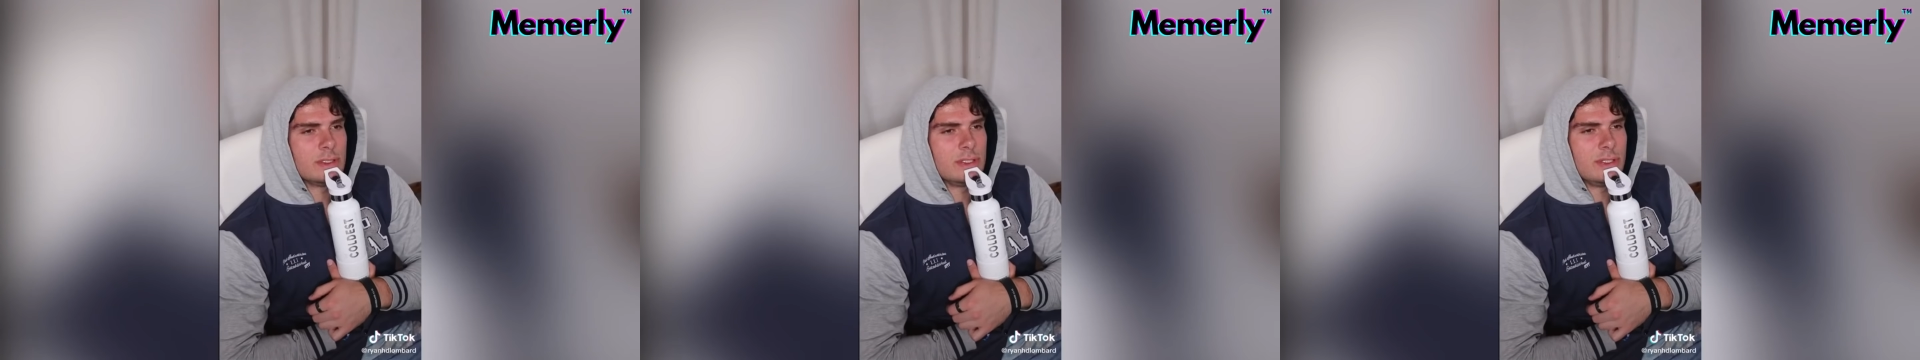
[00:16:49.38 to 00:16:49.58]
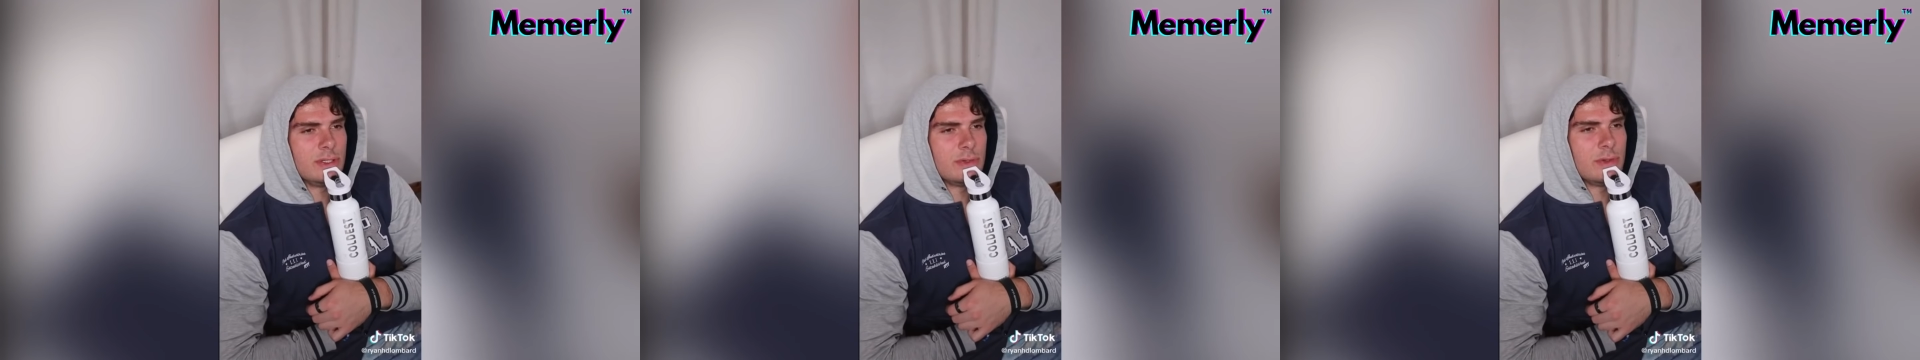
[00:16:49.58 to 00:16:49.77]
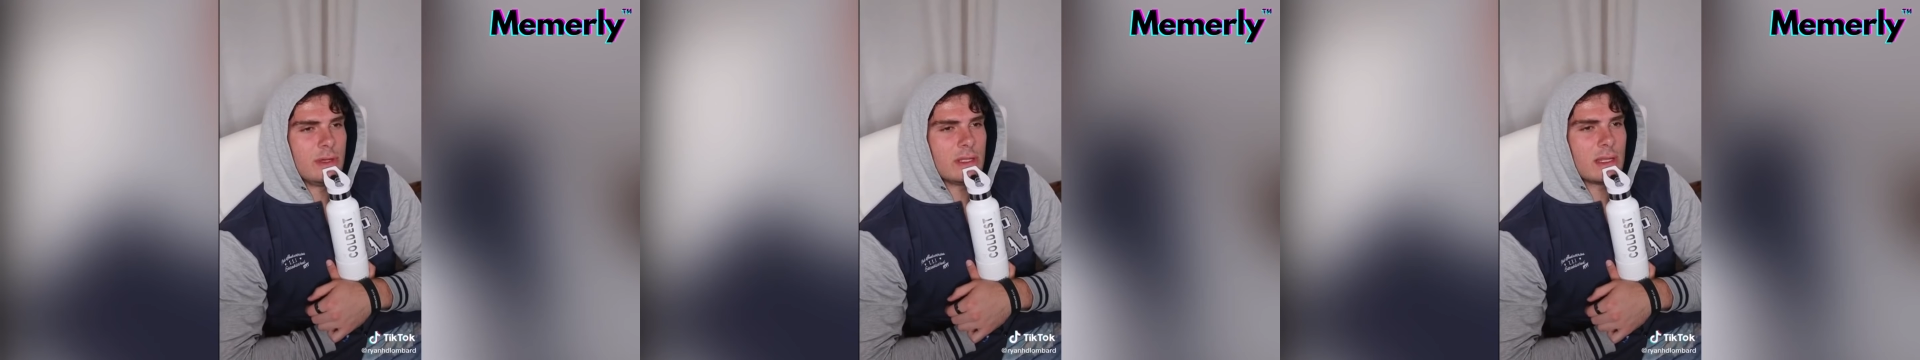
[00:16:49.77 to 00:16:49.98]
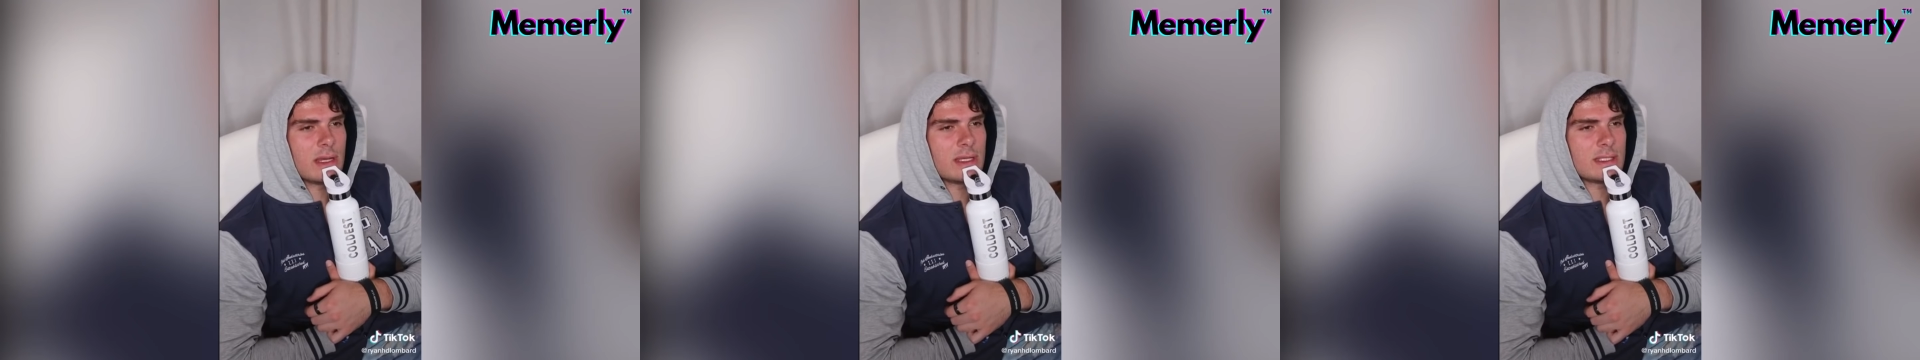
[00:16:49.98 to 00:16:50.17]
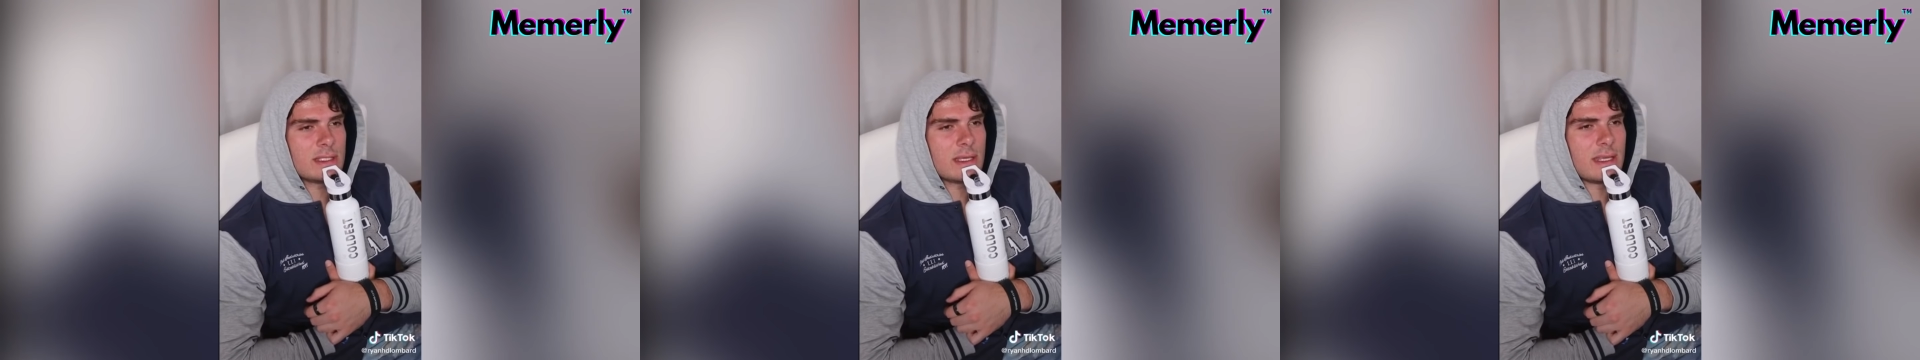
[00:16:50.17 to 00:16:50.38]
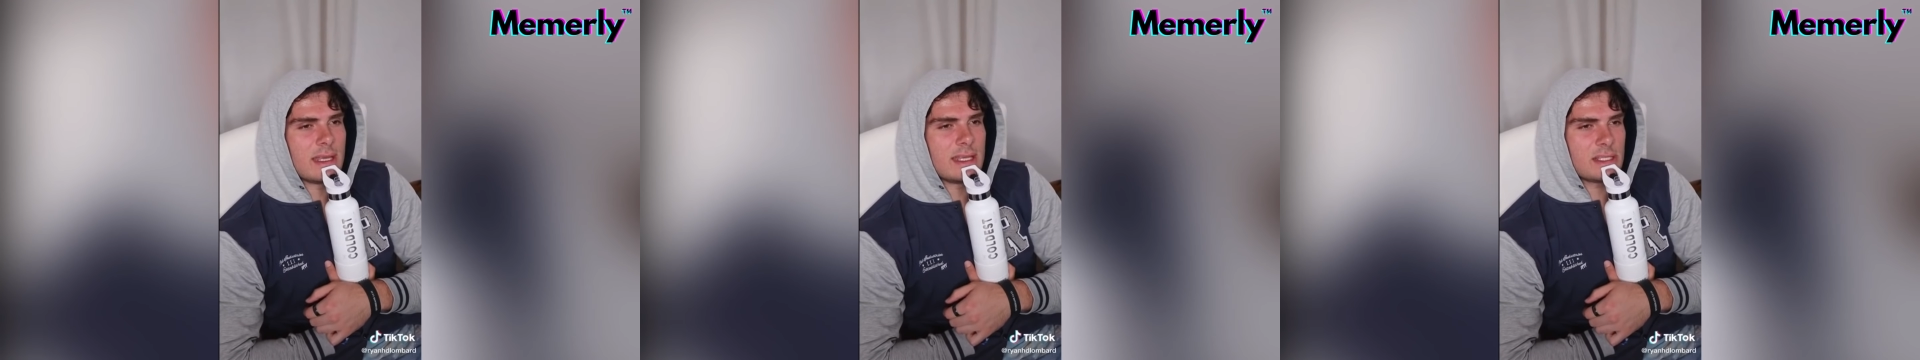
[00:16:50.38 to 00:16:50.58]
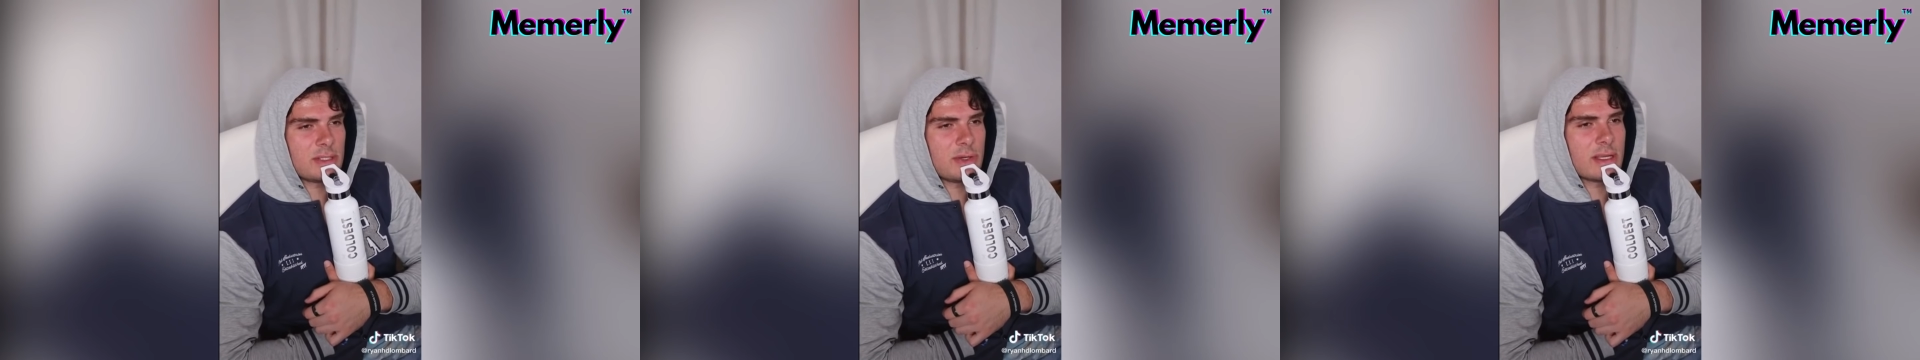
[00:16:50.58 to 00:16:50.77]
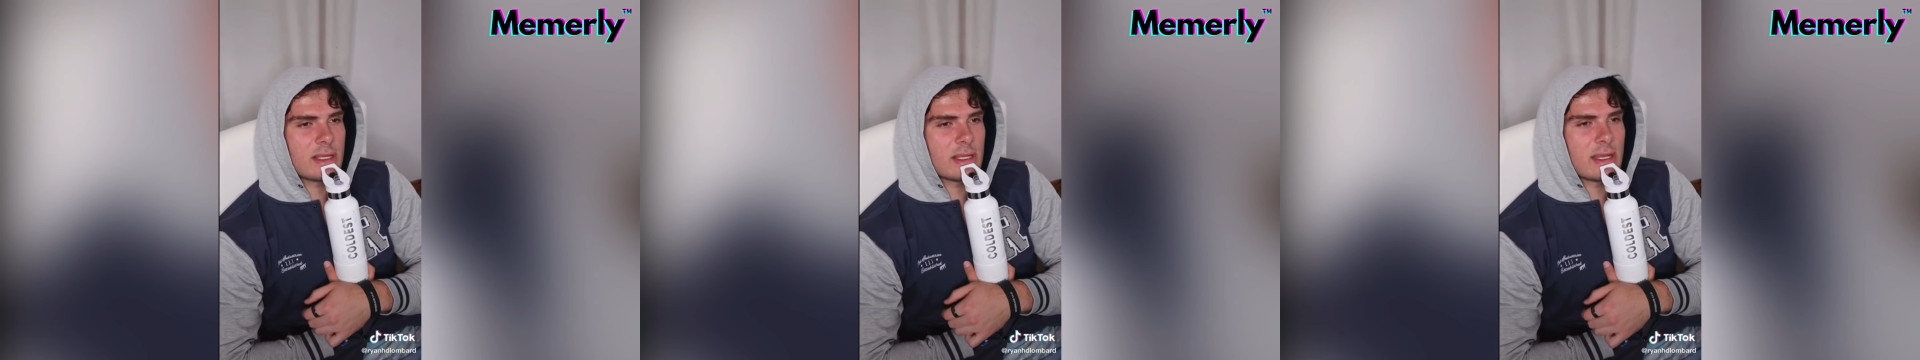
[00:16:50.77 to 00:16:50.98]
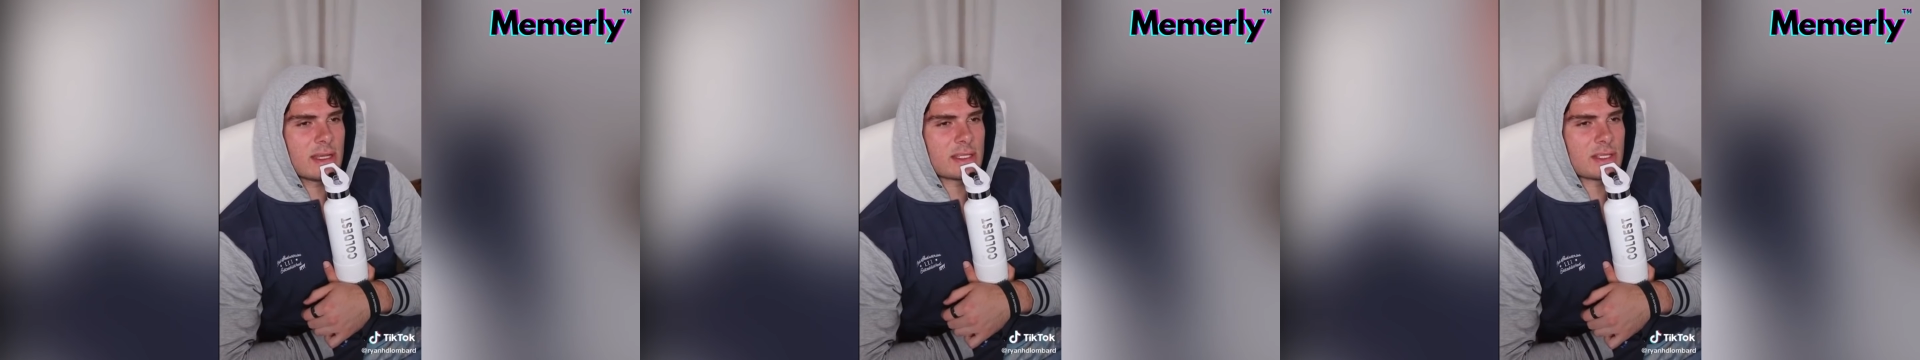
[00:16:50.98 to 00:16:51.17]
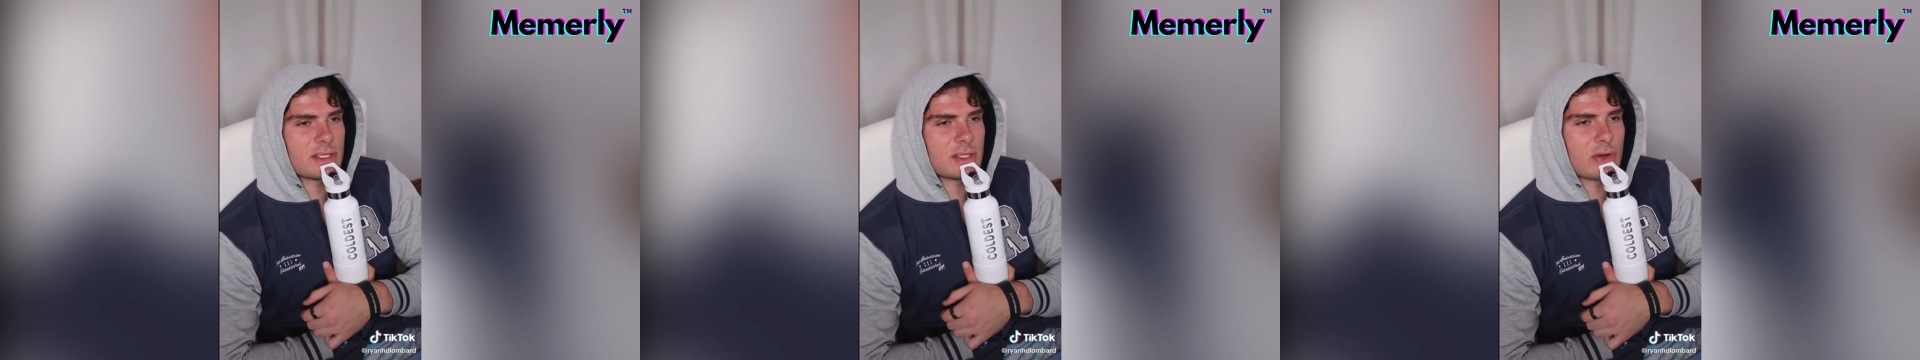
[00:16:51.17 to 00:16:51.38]
Do you realize that history
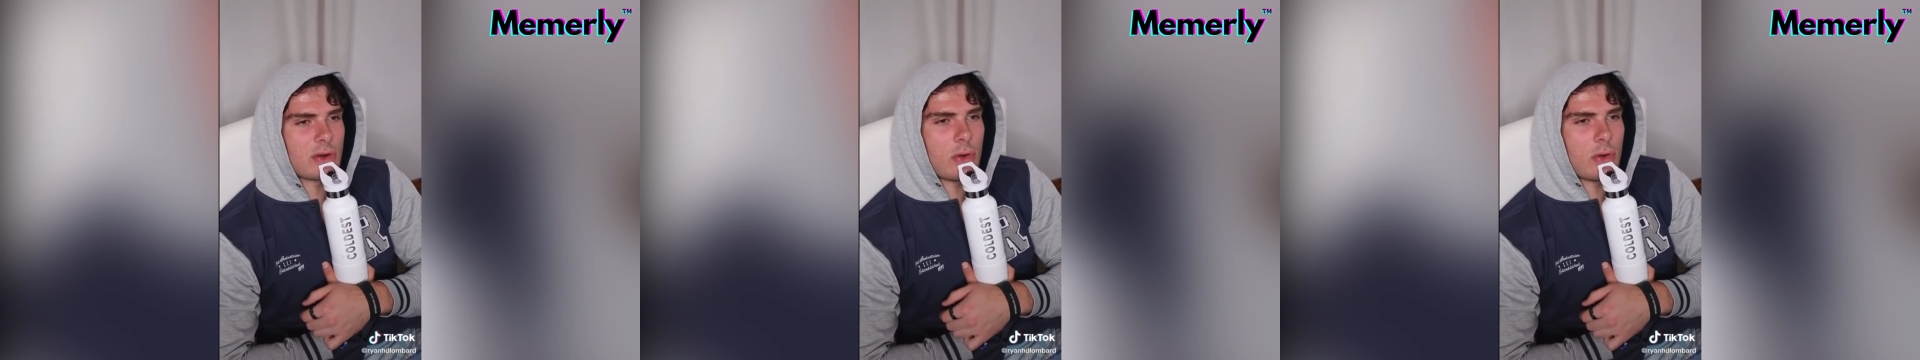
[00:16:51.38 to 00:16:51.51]
classes are